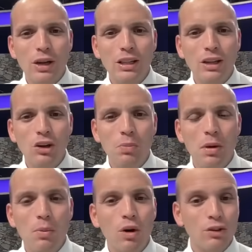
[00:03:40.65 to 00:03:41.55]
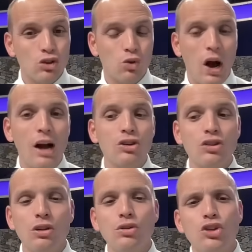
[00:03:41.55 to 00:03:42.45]
a little bit more of a drier
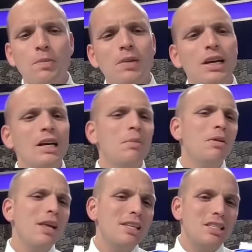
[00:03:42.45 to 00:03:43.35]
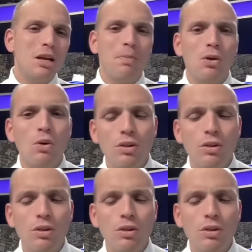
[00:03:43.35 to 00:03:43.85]
solution, but that's typical.